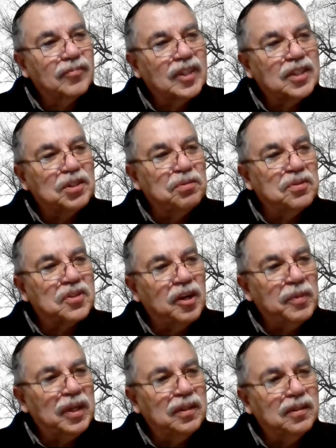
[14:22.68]
students
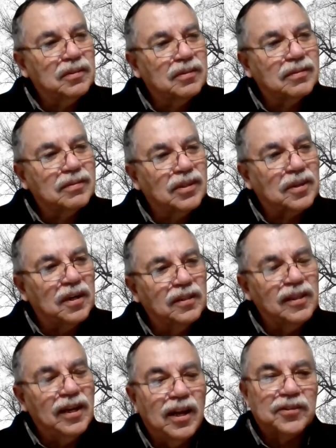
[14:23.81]
coming to
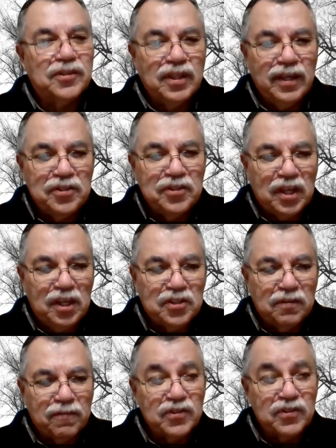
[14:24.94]
Carlisle to get an
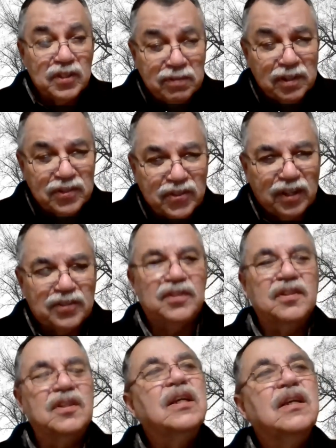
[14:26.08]
education for civilization,